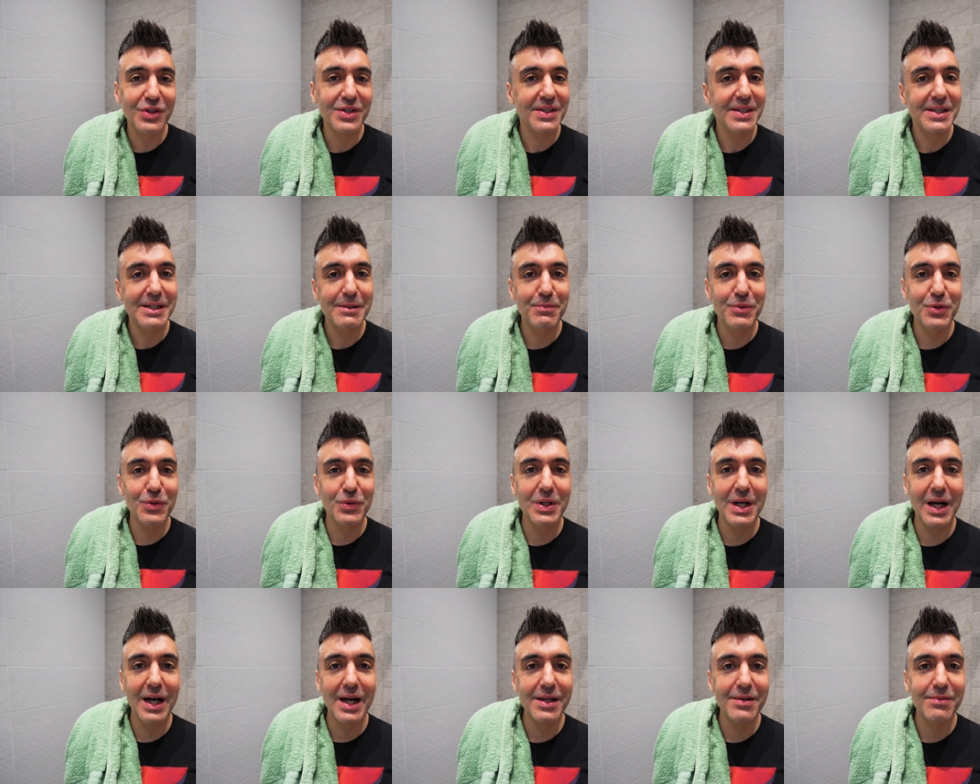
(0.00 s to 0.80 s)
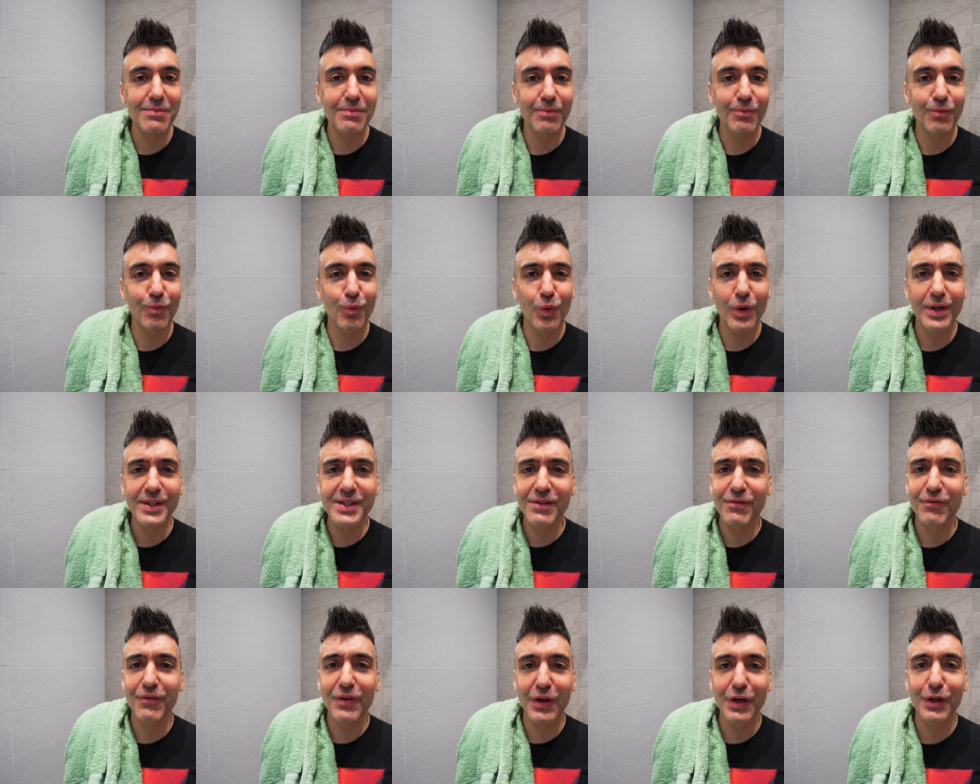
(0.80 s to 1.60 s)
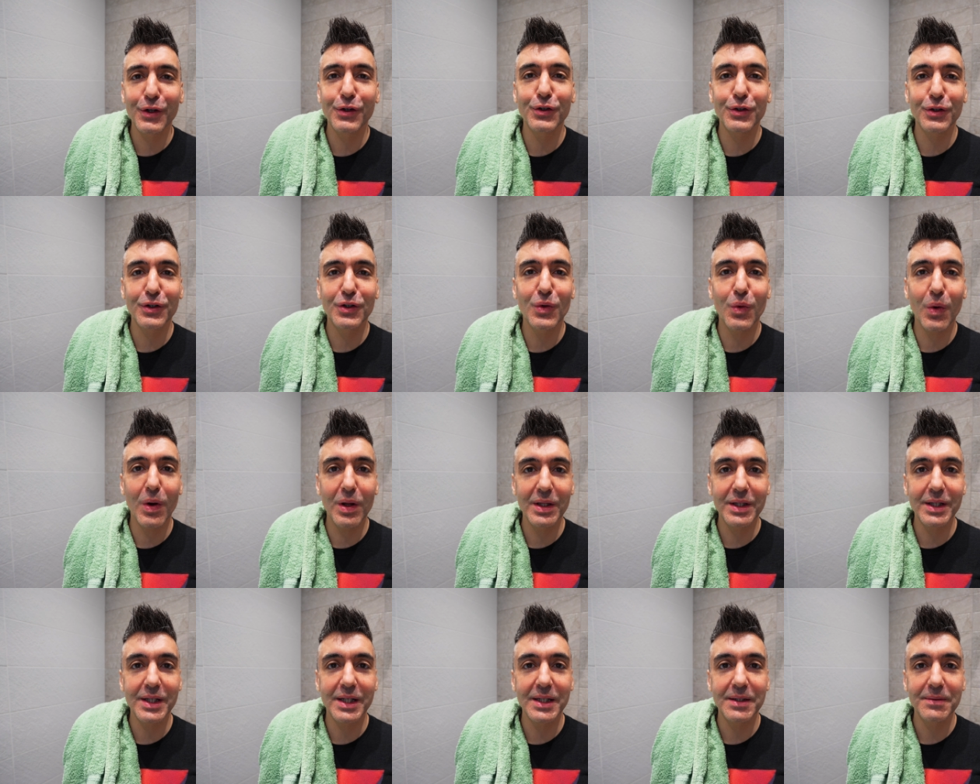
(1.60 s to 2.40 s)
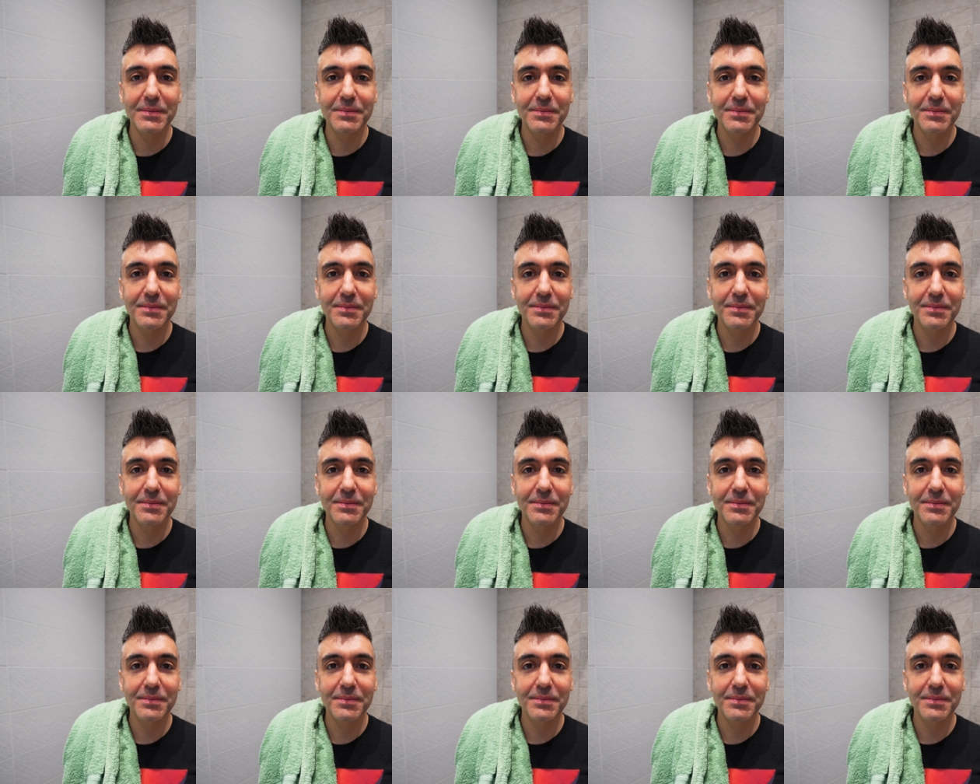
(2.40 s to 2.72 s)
sleep you got wasn't very good quality. You